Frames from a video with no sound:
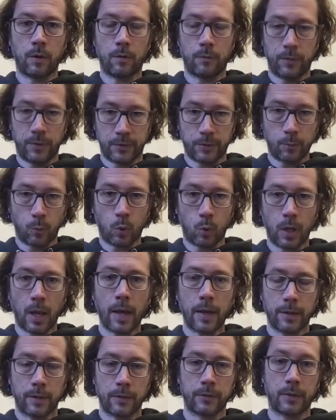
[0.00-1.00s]
visible
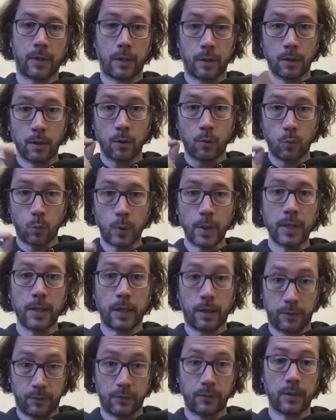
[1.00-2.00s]
light is that we
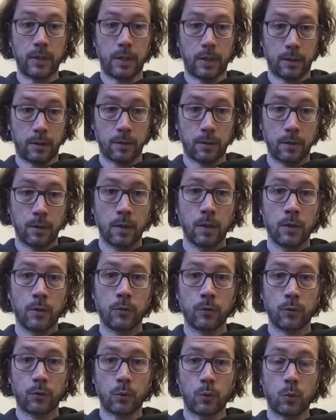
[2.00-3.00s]
can see it.
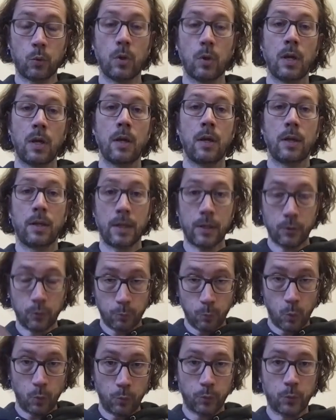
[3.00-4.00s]
So let's
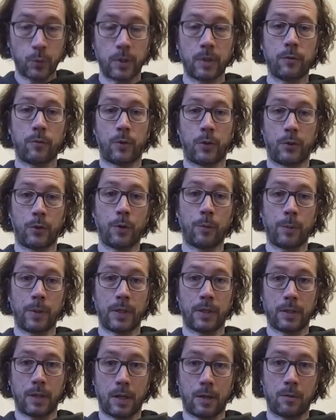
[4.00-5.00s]
move to a different
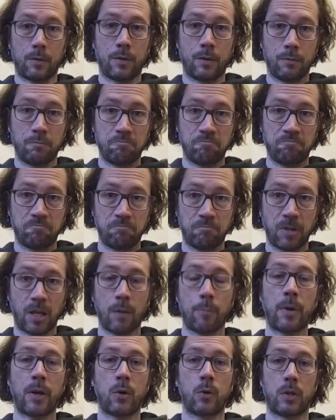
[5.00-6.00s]
topic now.
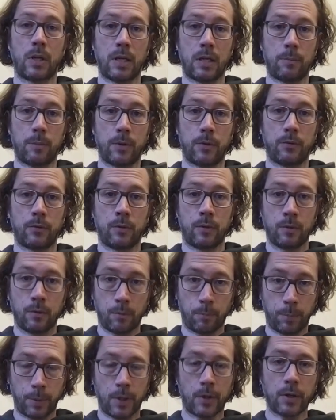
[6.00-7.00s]
Chemical elements,
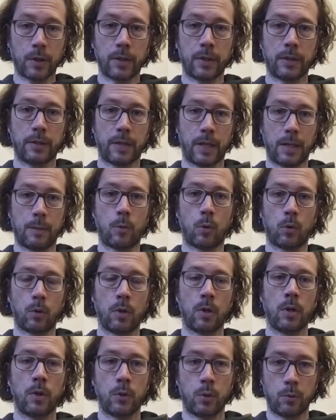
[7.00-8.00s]
periodic table.
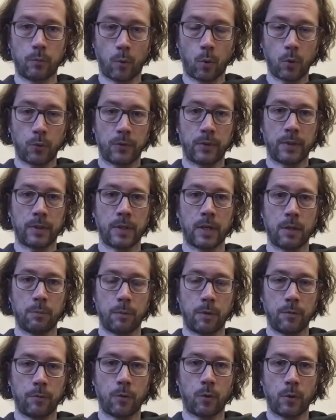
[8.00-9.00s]
You've all seen that
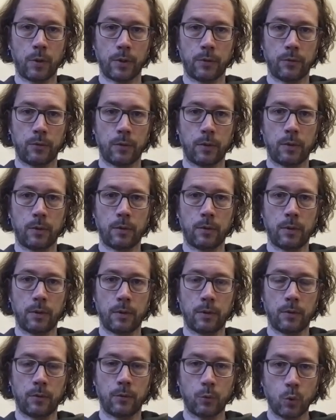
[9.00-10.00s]
before
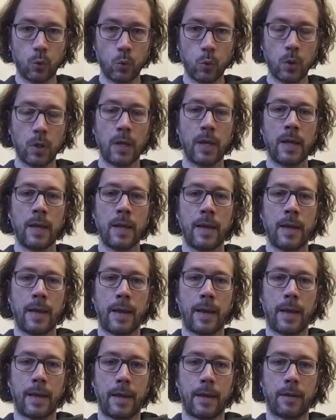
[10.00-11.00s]
in school,
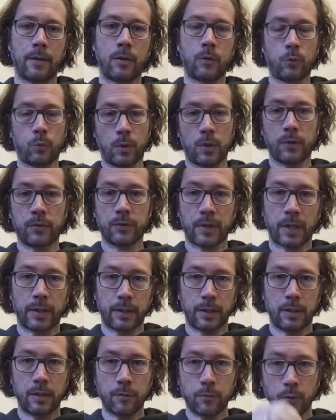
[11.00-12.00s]
and this one is slightly
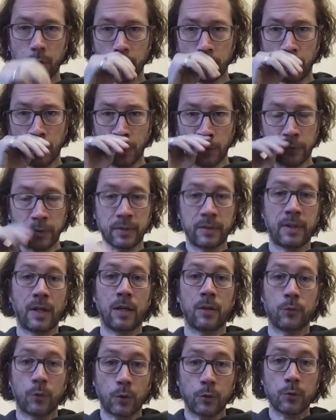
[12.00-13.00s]
different because it
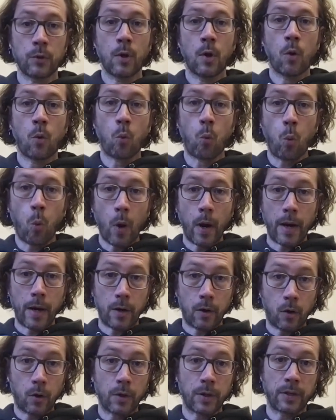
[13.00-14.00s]
tells us where
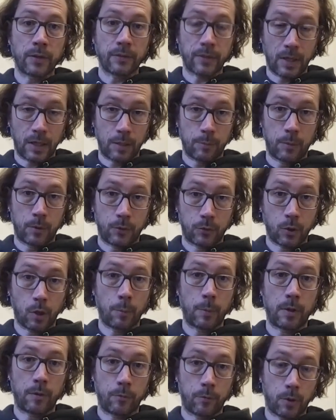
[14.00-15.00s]
are these elements
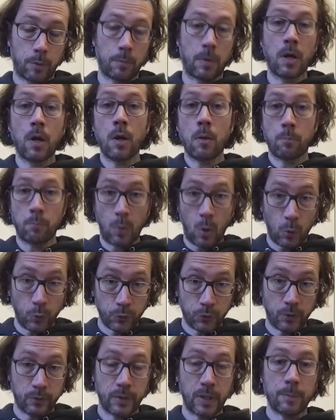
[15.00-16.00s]
coming from. Most
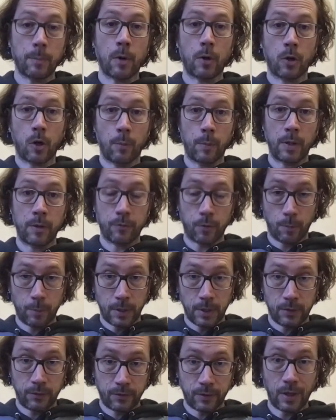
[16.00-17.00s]
of them are coming from
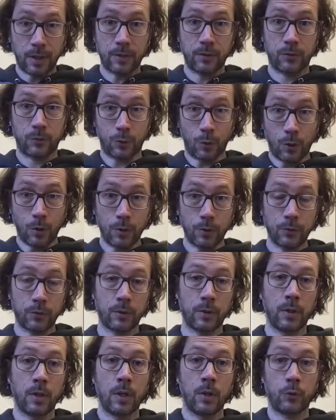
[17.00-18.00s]
inside stars.
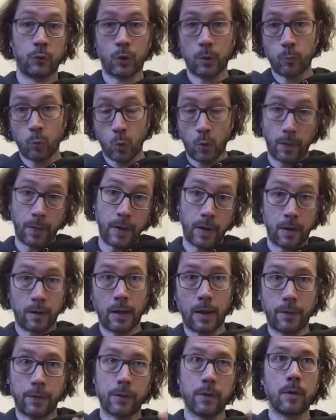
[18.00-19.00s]
Some were there
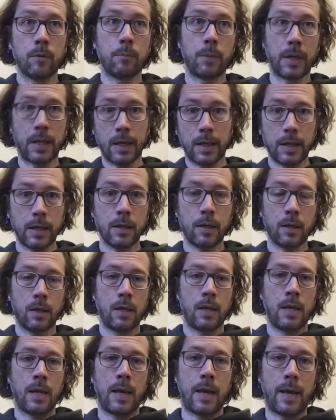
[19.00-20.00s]
at the beginning,
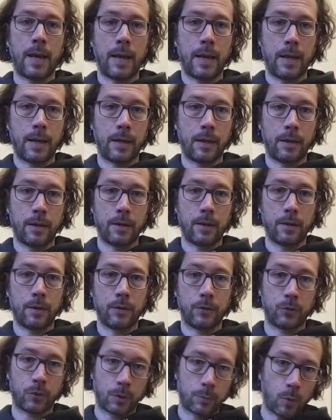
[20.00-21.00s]
and
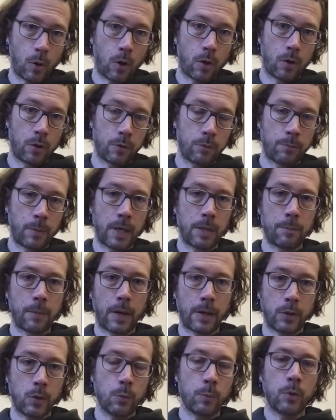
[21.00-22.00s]
some are made by
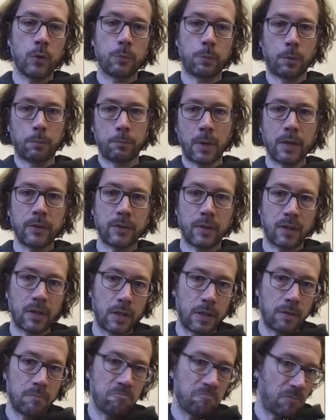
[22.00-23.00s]
humans, but
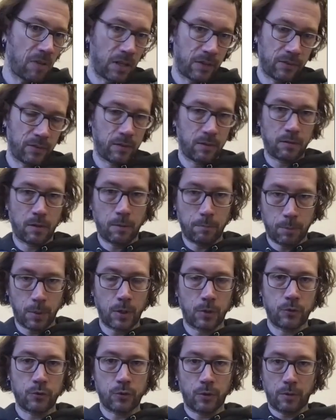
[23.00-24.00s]
basically it's a
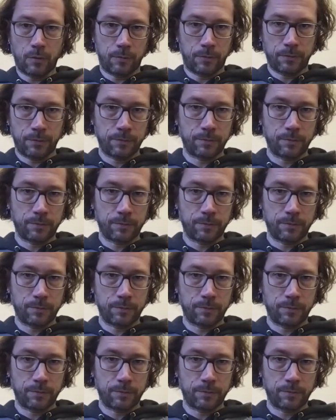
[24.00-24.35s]
bunch of